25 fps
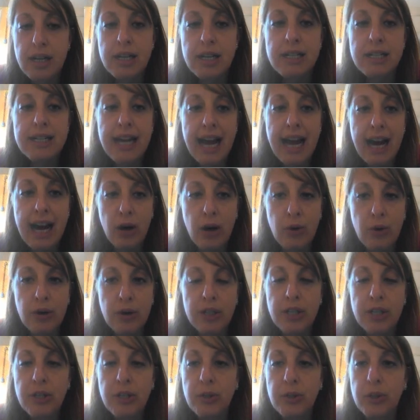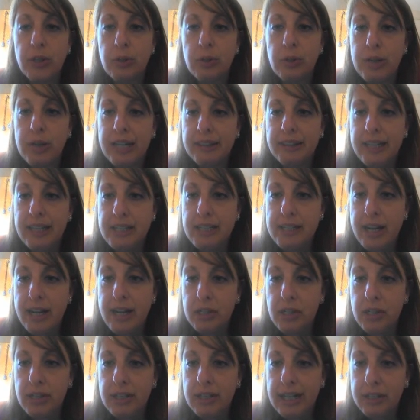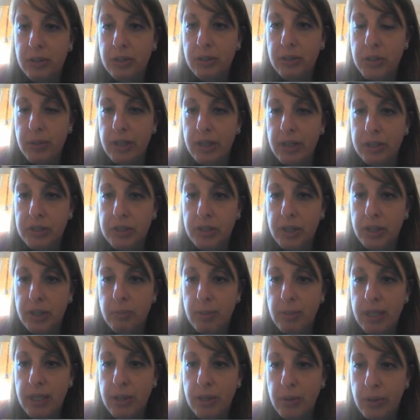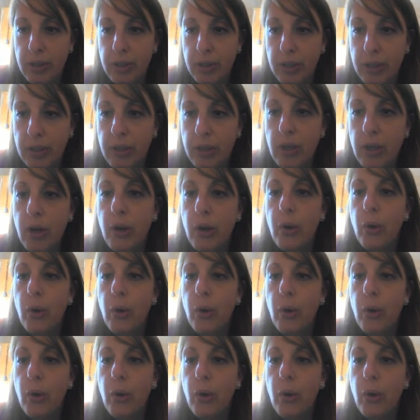Now, you're going to write that down. You can either do it on your computer